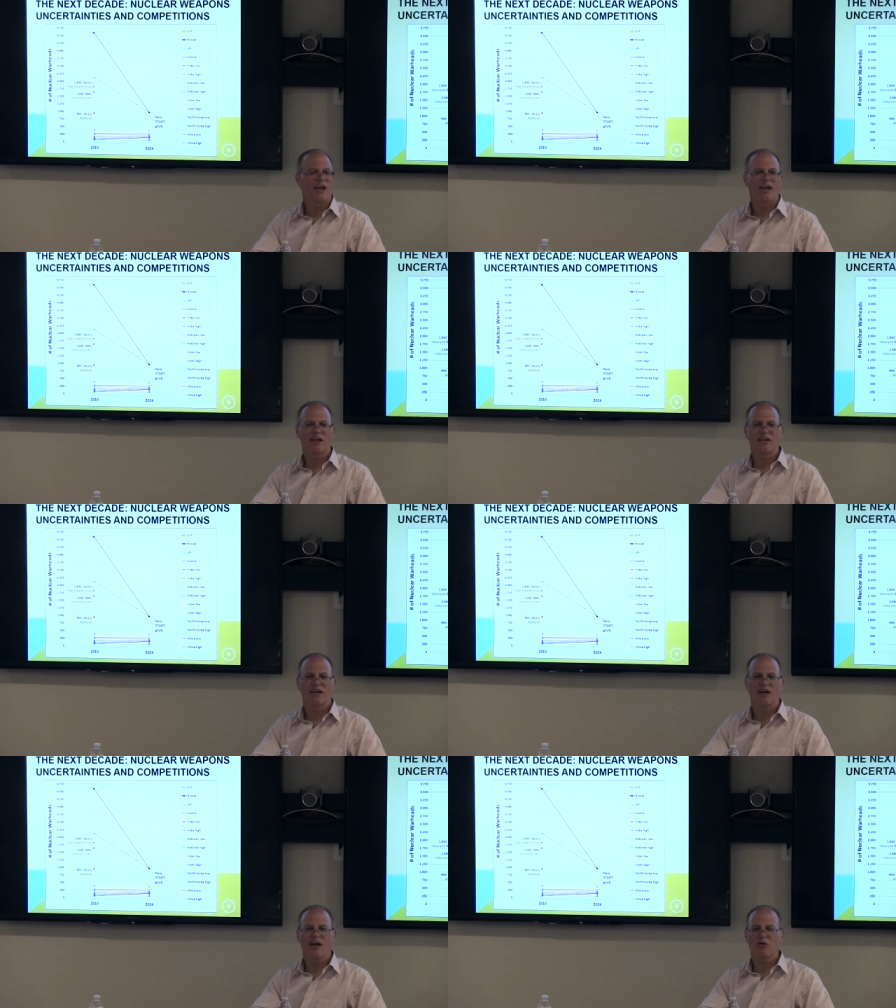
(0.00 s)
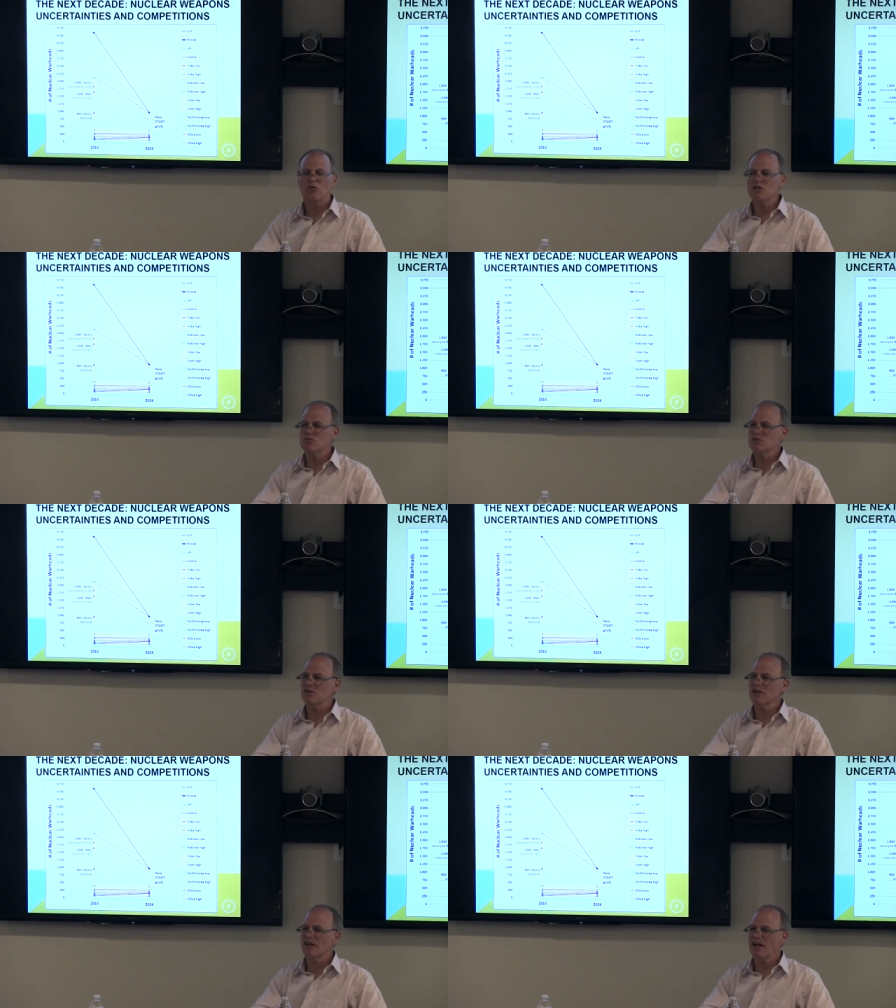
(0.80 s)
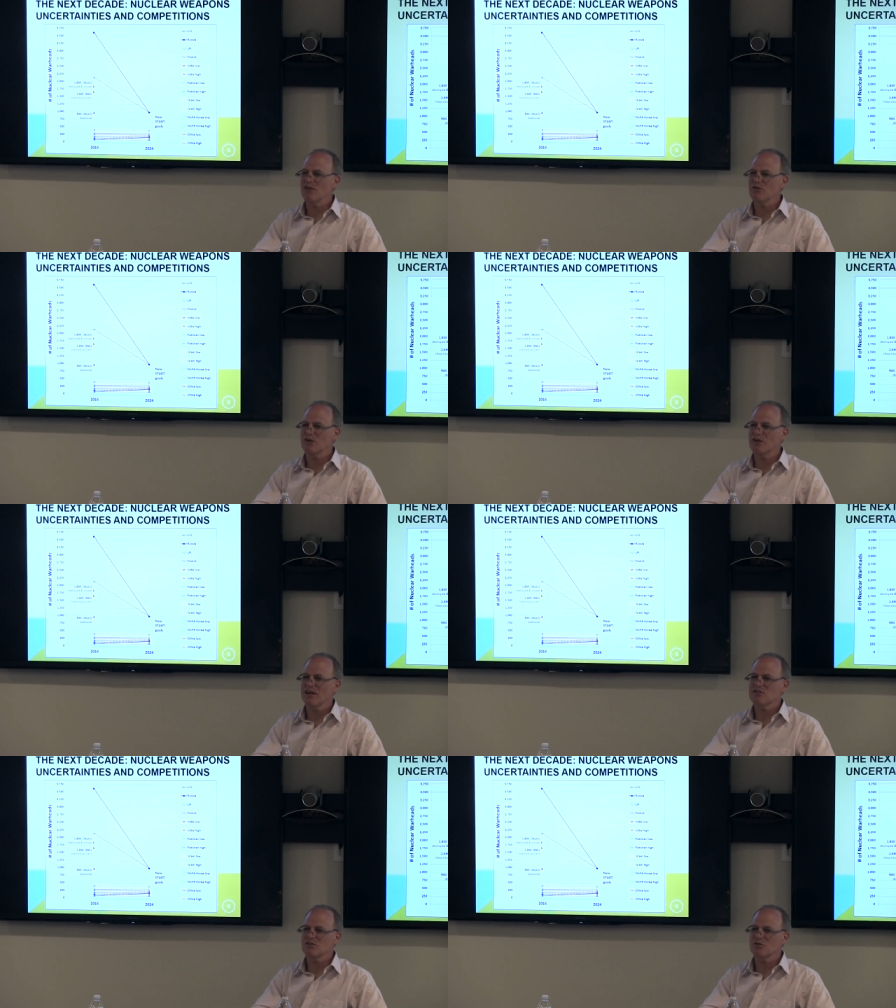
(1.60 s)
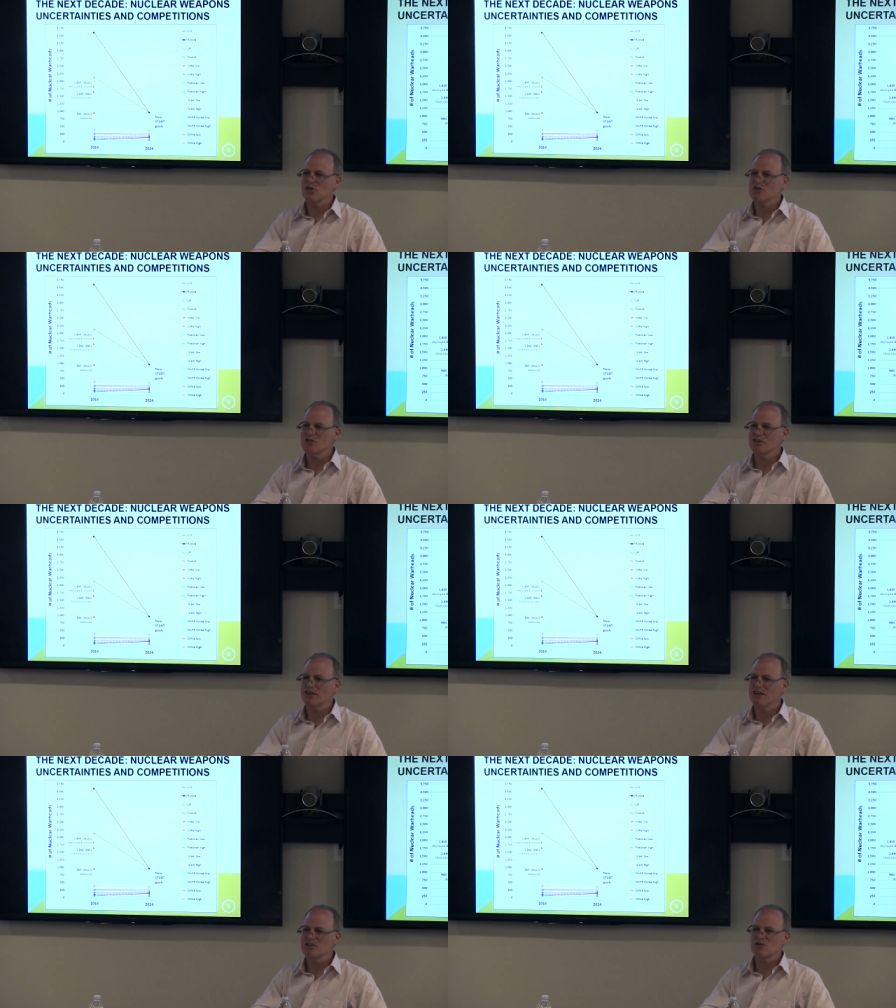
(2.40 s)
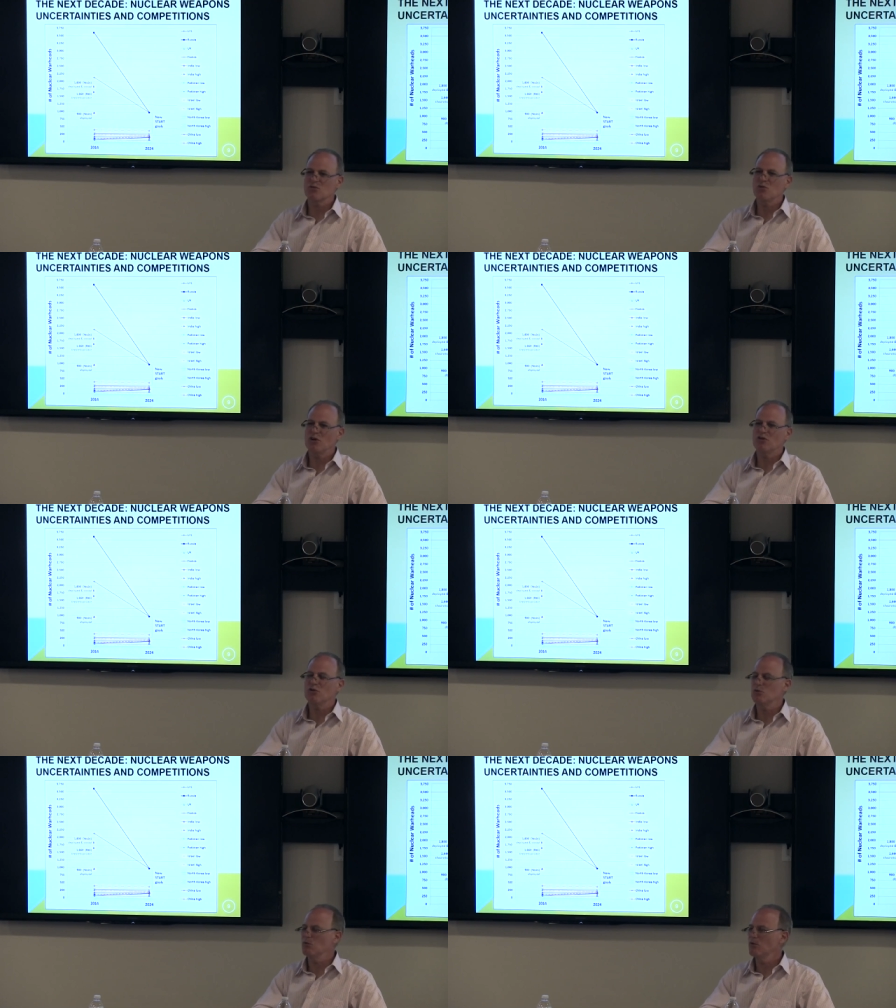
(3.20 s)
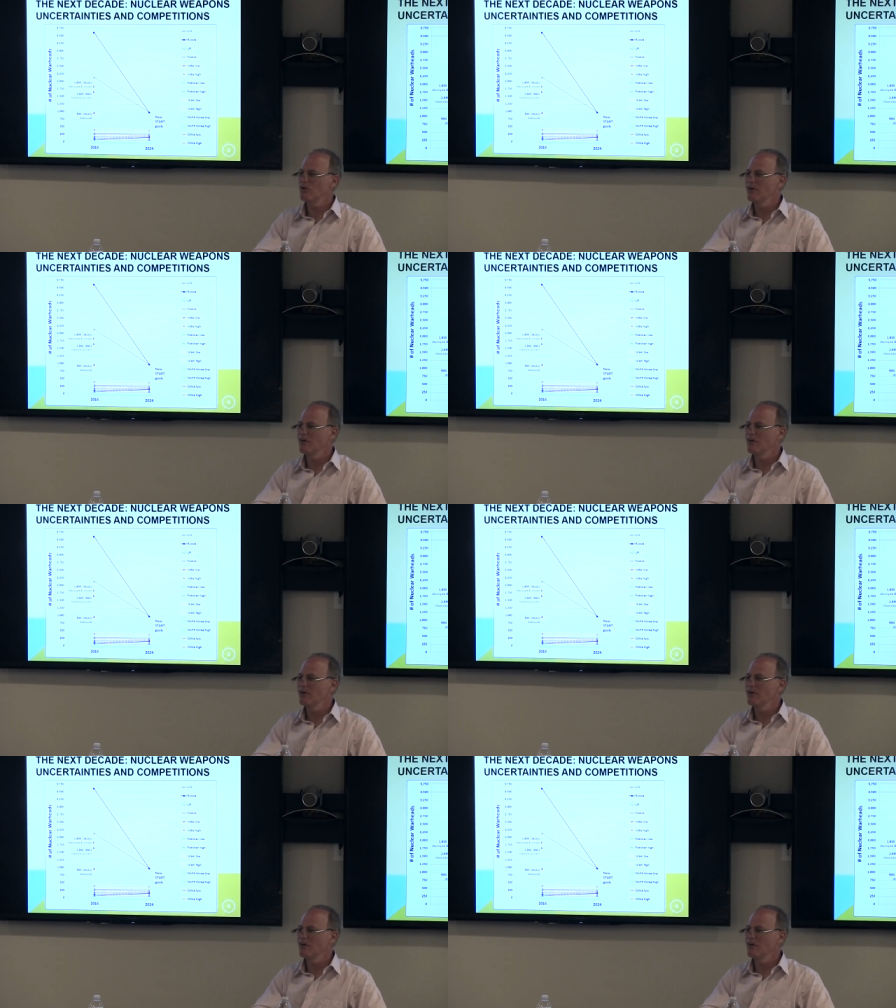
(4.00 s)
And I once was at a gathering and asked the question, and he said, "Who are you?"